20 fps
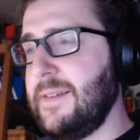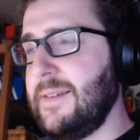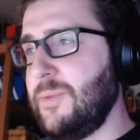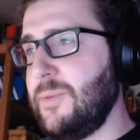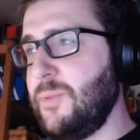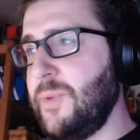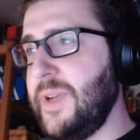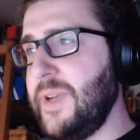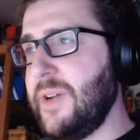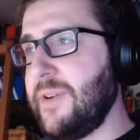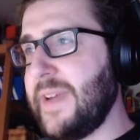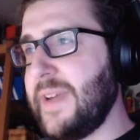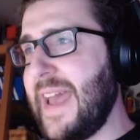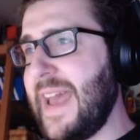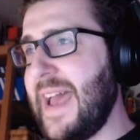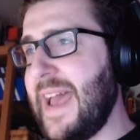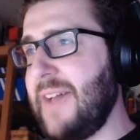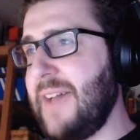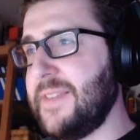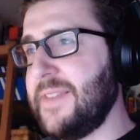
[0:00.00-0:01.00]
we already
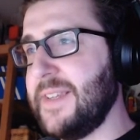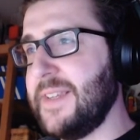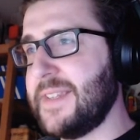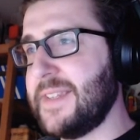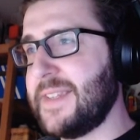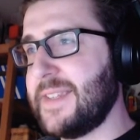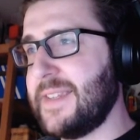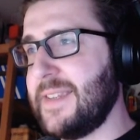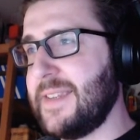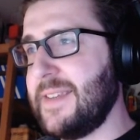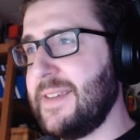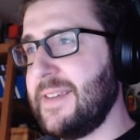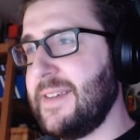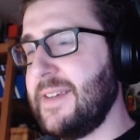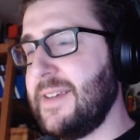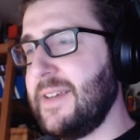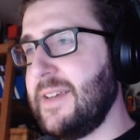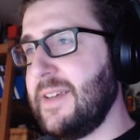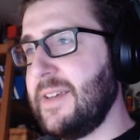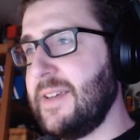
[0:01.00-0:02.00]
have this,
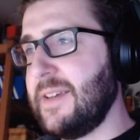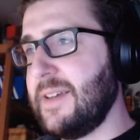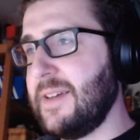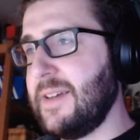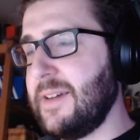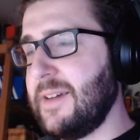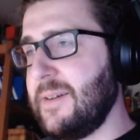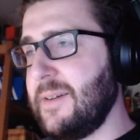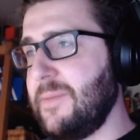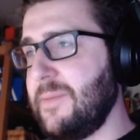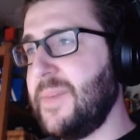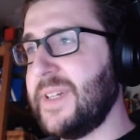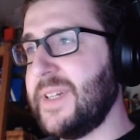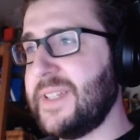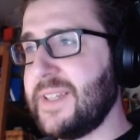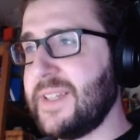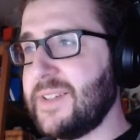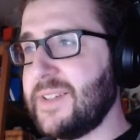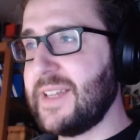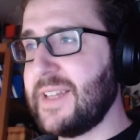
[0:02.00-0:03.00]
but
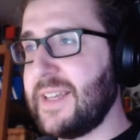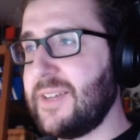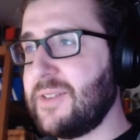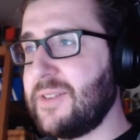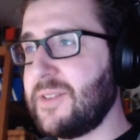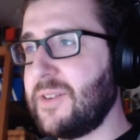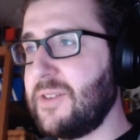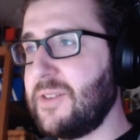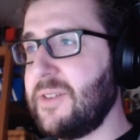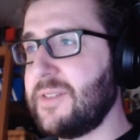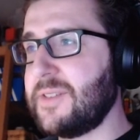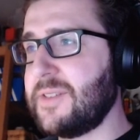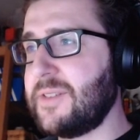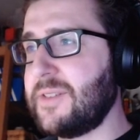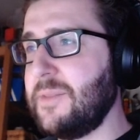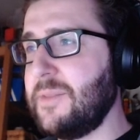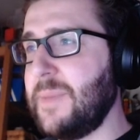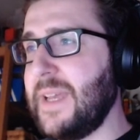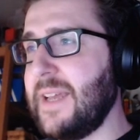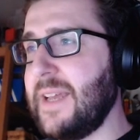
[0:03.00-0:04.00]
there's it's
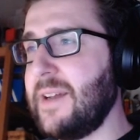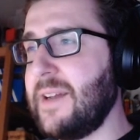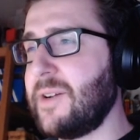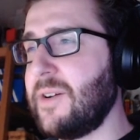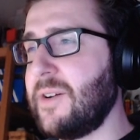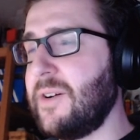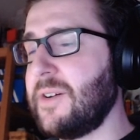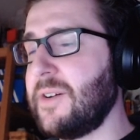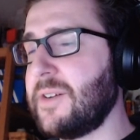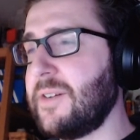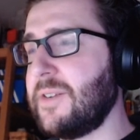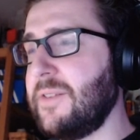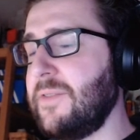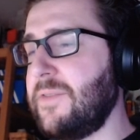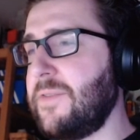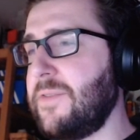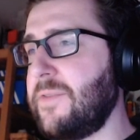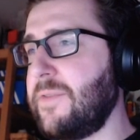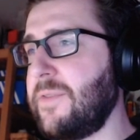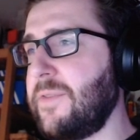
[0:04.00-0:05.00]
going to be a lot
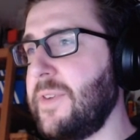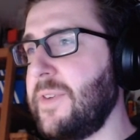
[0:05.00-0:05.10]
of